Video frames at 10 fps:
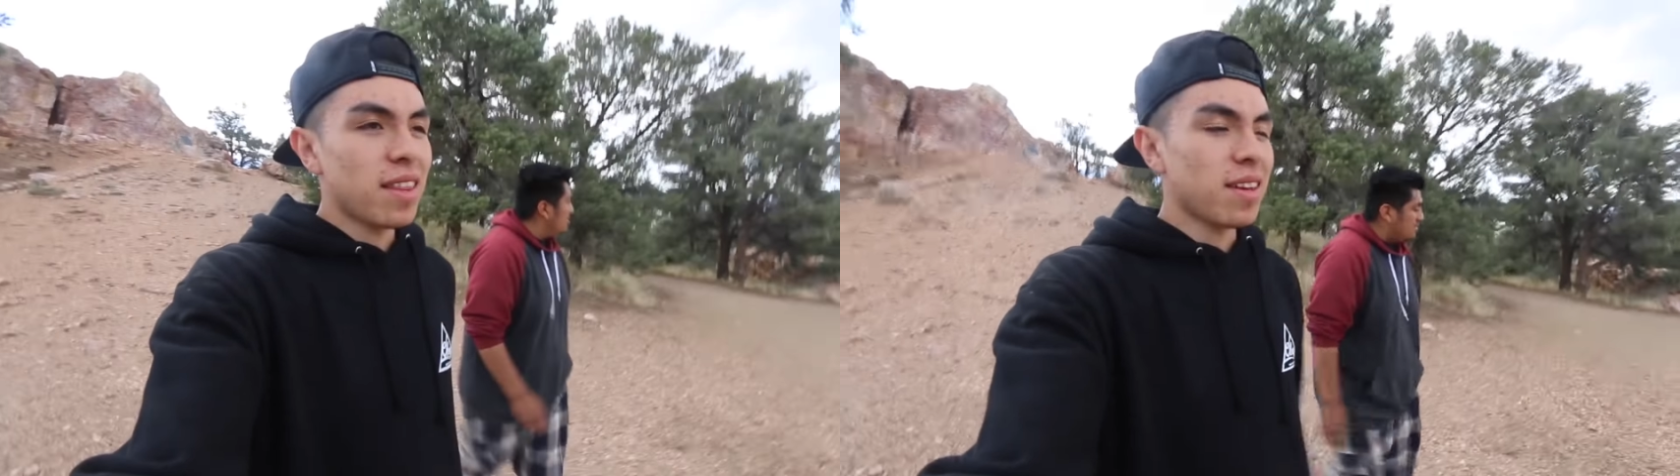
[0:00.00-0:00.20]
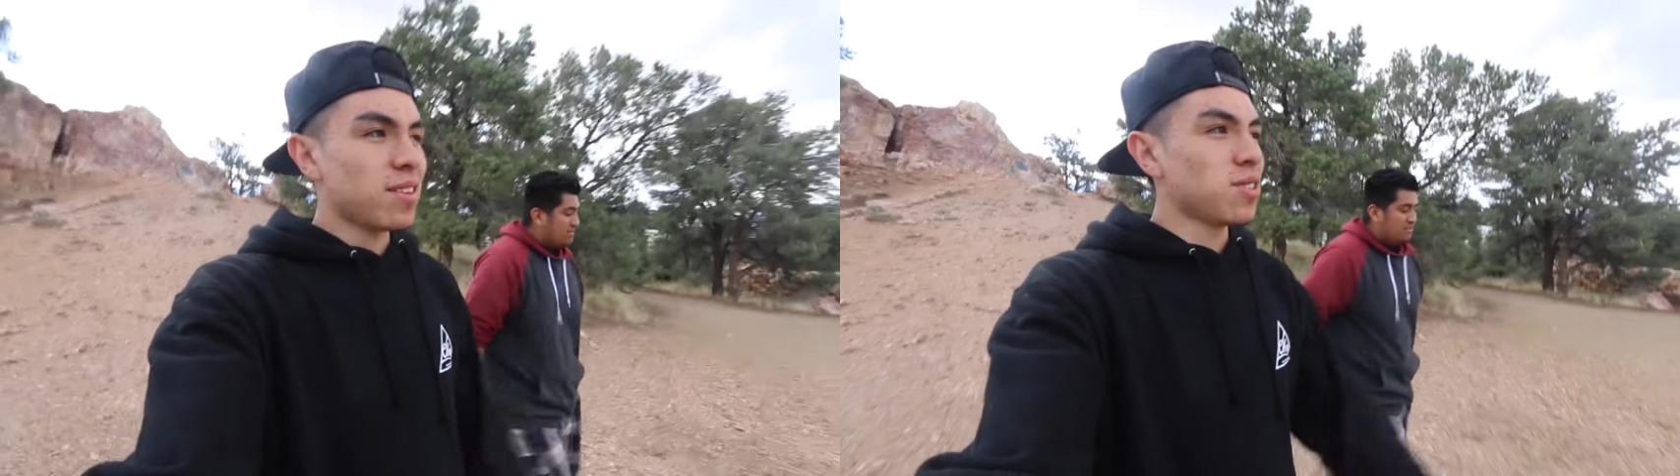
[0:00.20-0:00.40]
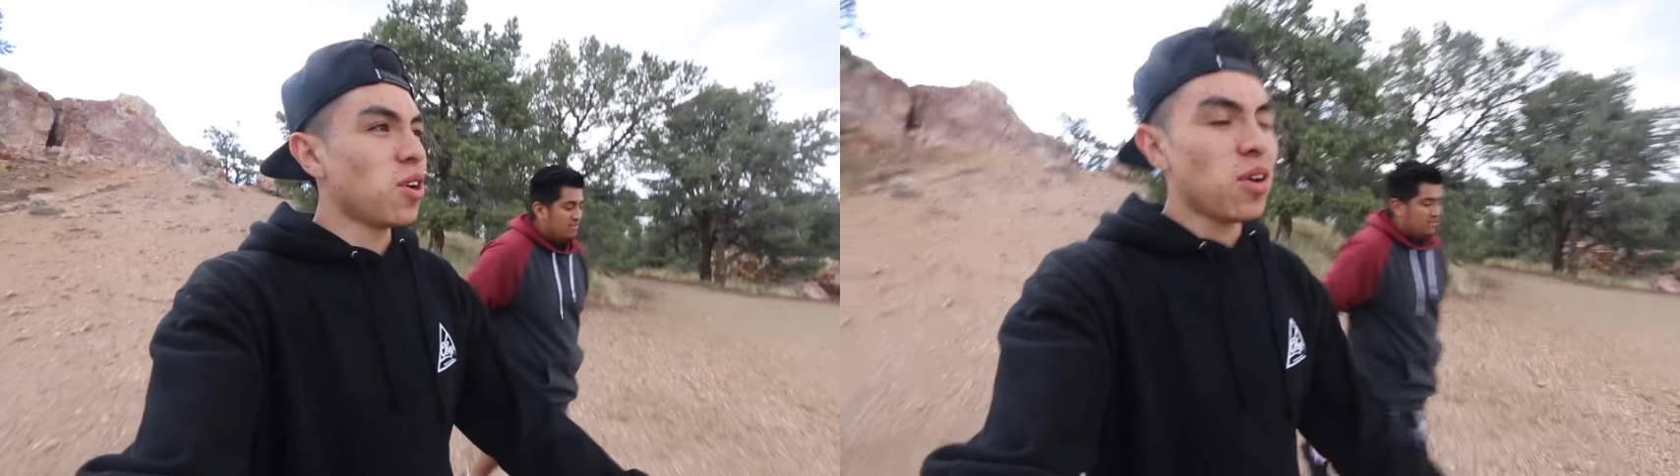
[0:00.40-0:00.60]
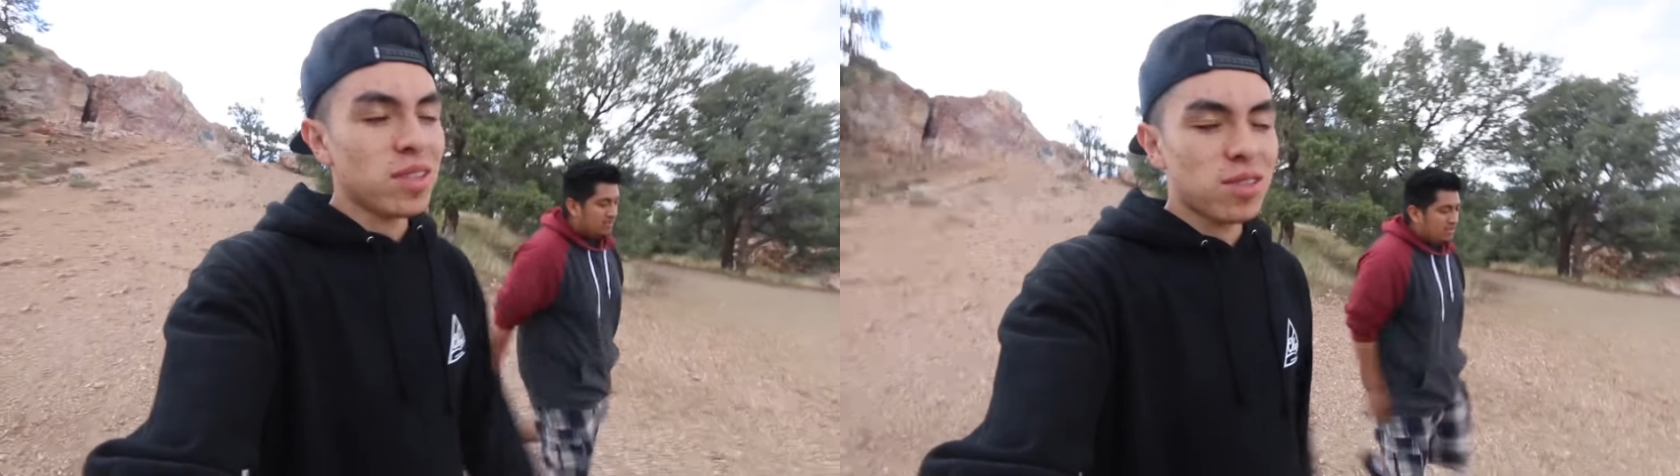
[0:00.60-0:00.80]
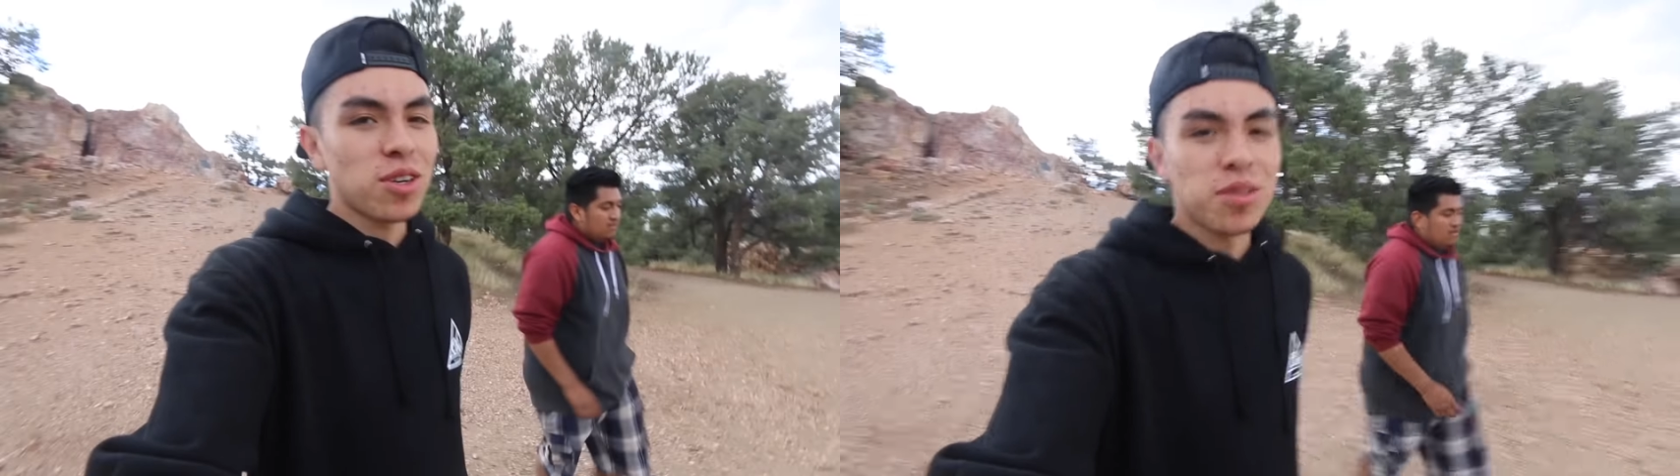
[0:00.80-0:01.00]
think it was
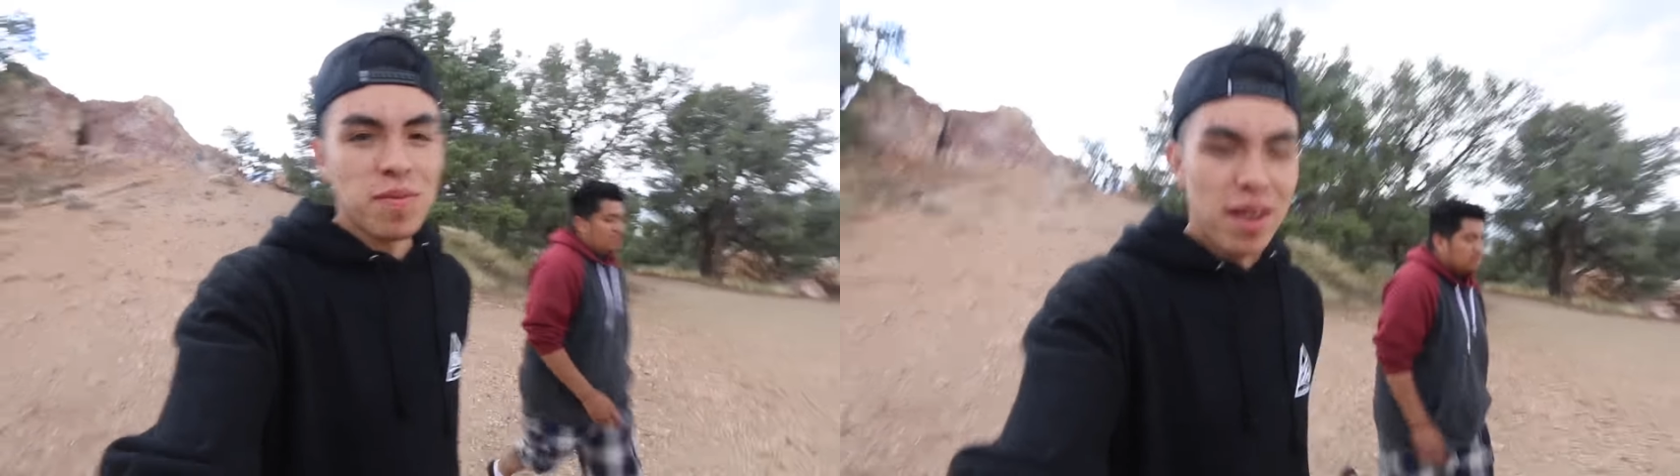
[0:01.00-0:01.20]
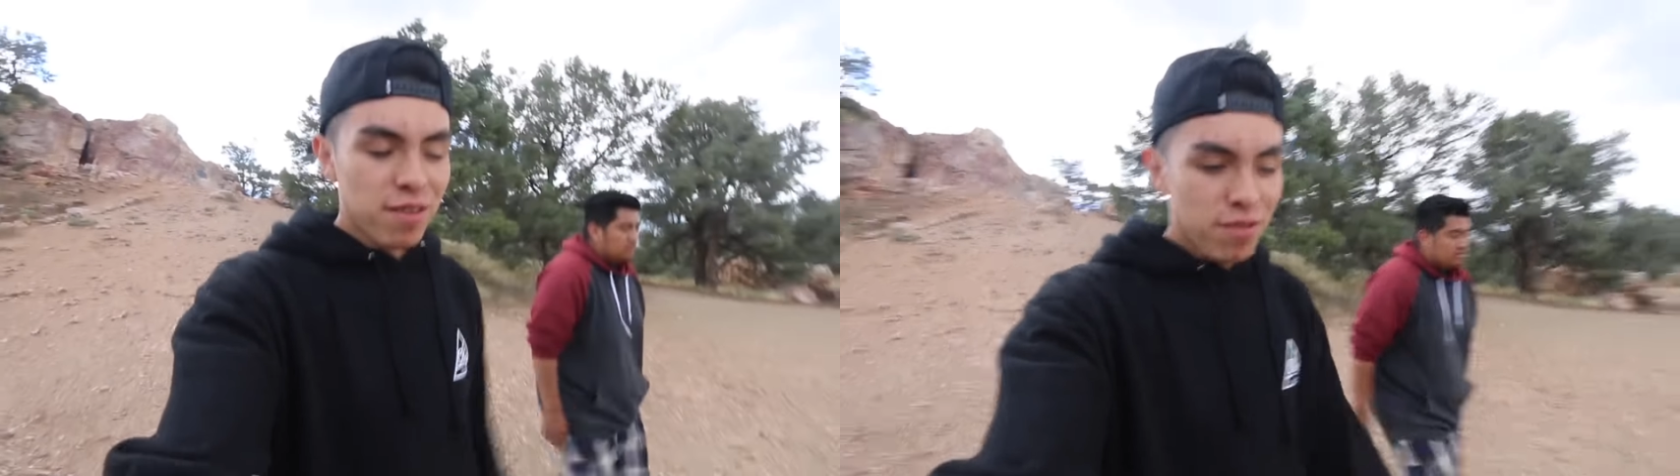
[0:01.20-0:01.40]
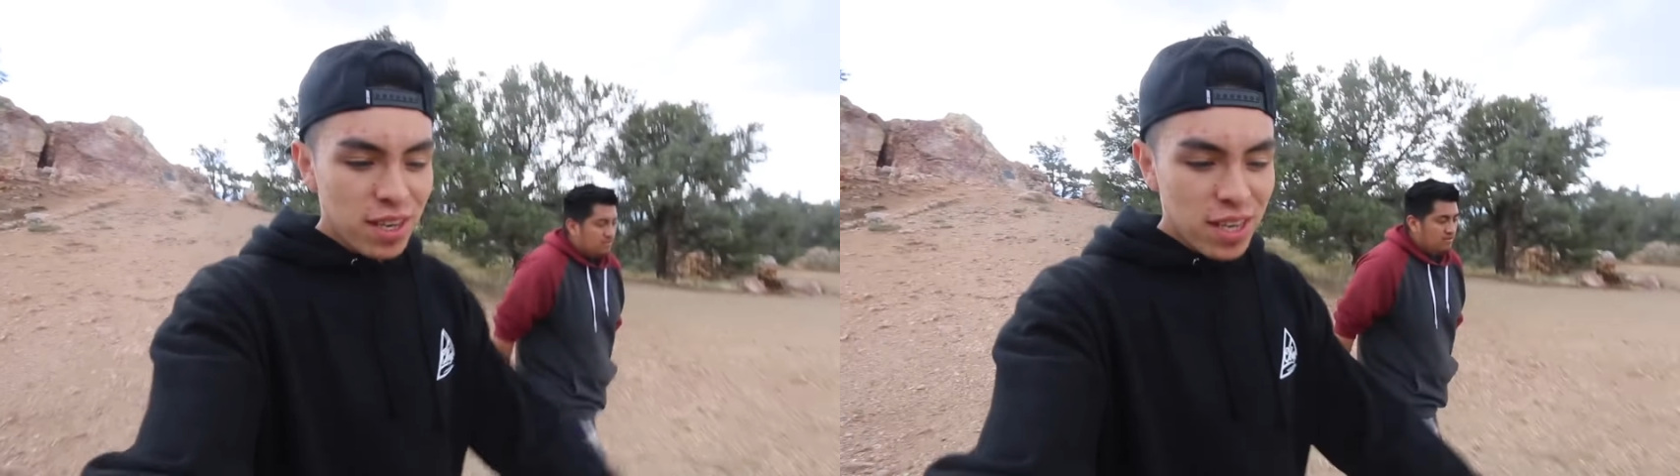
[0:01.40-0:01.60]
going towards Menifee.